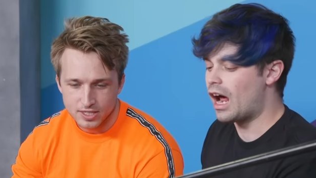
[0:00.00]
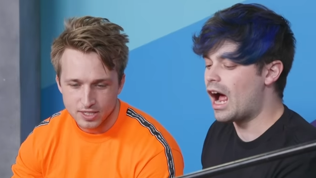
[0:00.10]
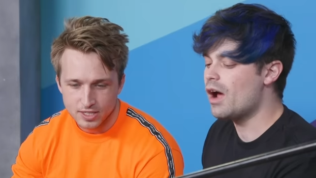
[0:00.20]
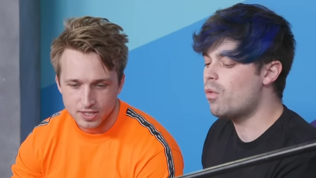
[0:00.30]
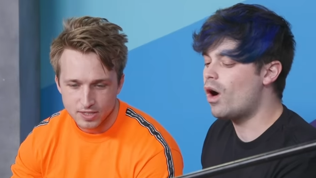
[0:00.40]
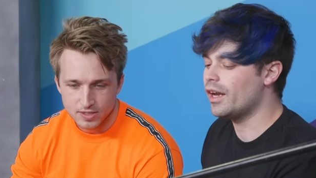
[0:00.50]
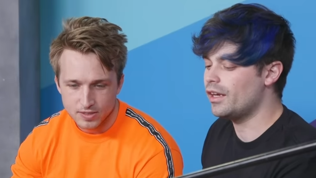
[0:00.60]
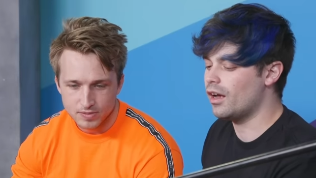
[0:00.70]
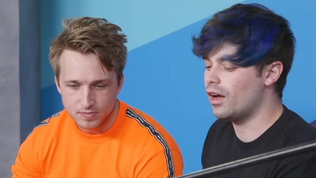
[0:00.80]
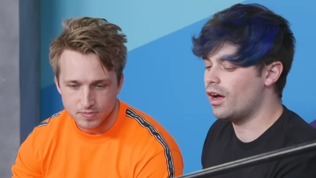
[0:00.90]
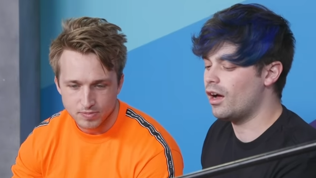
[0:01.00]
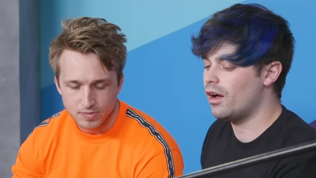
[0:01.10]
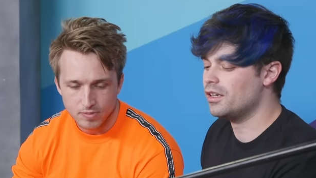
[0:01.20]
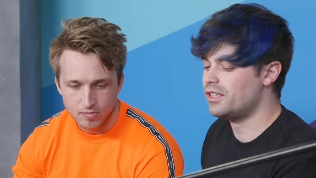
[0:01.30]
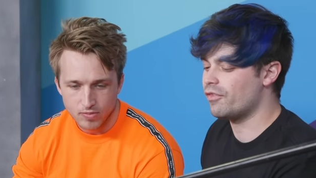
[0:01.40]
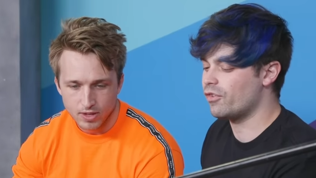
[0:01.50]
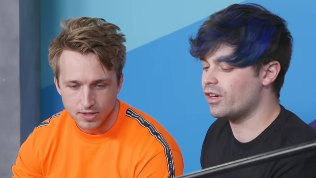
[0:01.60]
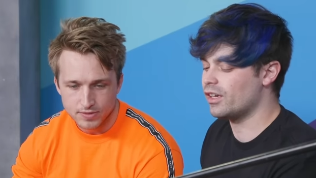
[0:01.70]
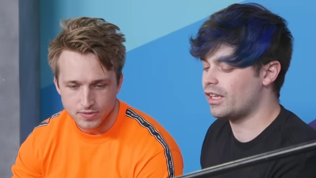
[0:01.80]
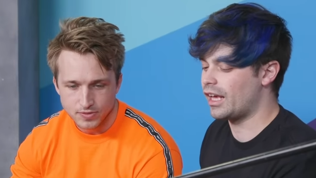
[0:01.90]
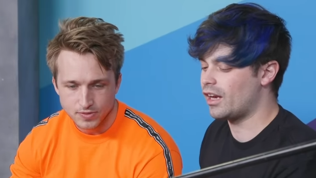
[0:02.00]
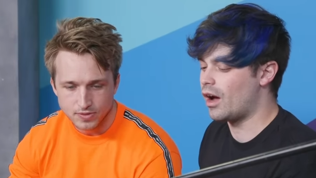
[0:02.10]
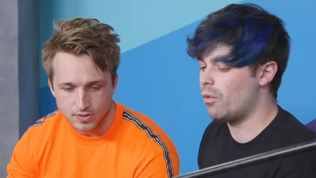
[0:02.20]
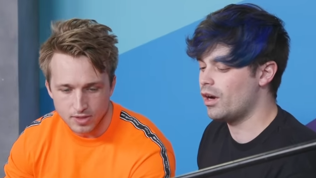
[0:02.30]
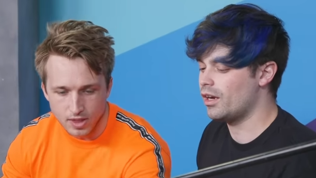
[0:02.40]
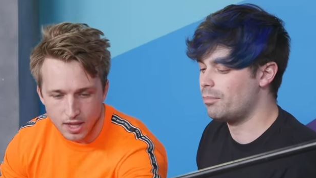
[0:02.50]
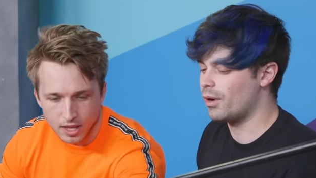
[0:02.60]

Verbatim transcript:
Speaker 1: I wanted a different can. I wanted a